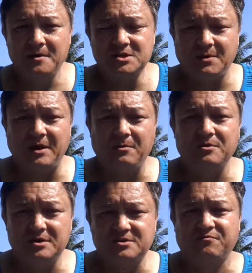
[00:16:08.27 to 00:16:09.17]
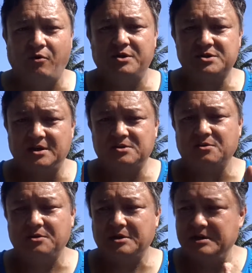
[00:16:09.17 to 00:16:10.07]
so I'm able to just focus on
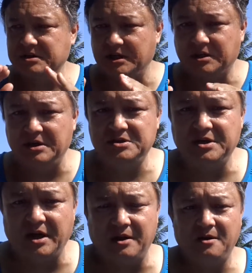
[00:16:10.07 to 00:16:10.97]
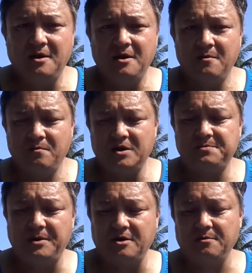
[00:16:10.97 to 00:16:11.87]
certain things, get things done
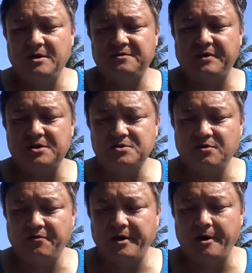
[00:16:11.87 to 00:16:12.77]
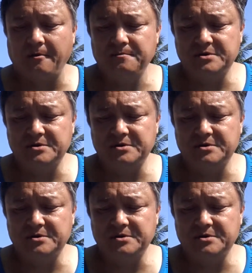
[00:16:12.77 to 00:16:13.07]
much better, much faster over here.